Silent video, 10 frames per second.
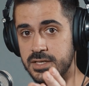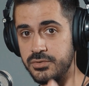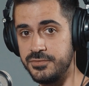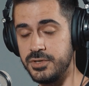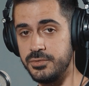So
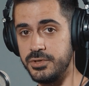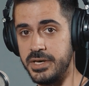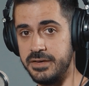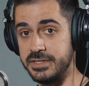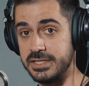if you know you
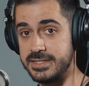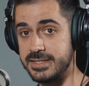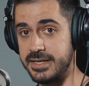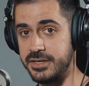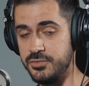have at least
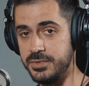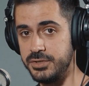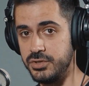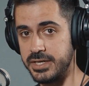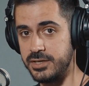10
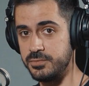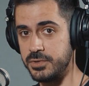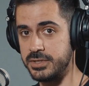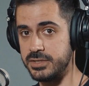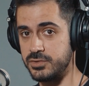human, you can
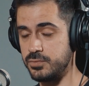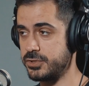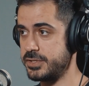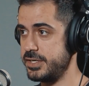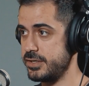open a
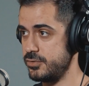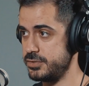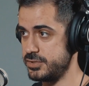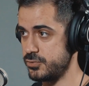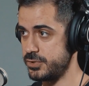support ticket on
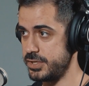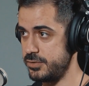Discord